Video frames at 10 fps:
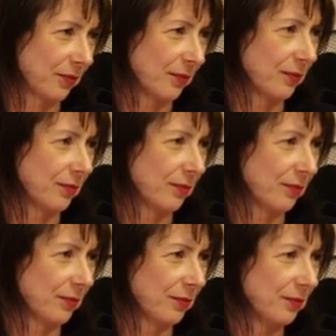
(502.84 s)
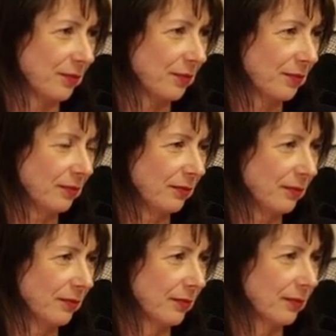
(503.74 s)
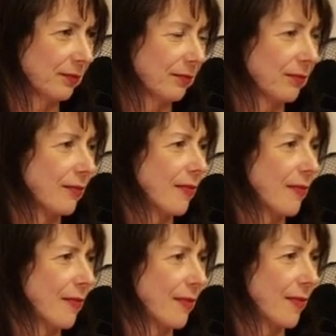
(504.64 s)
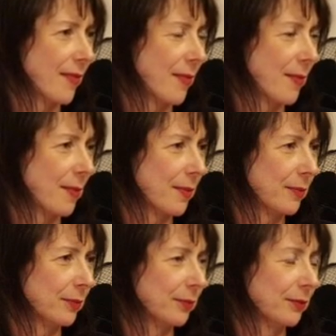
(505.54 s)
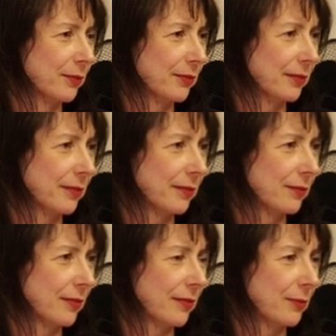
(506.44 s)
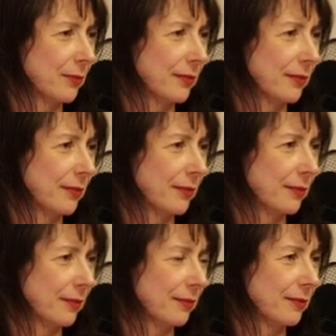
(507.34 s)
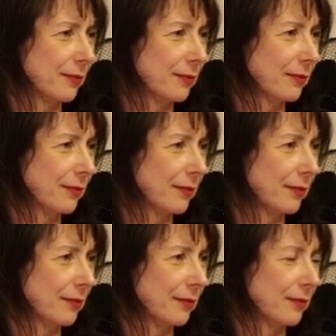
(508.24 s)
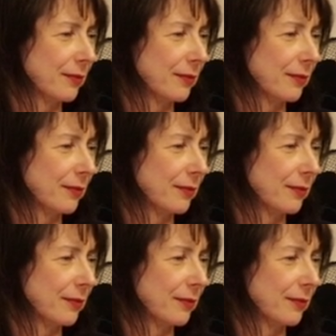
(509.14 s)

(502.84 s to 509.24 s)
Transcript: [no speech]